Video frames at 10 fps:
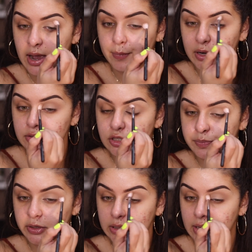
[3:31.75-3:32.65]
I'm gonna
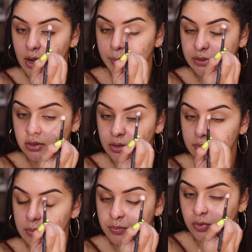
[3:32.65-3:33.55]
just build it up a little
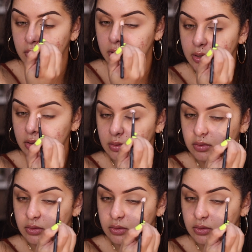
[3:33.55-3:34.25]
bit more.